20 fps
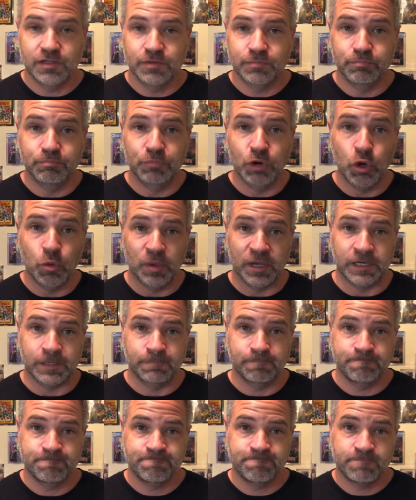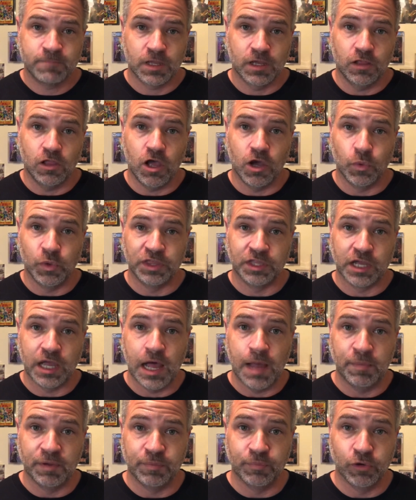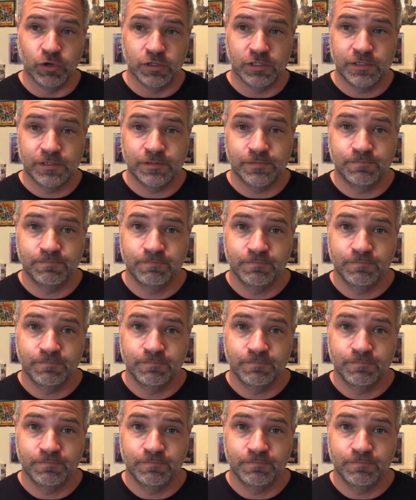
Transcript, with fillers: booming along with the comic books.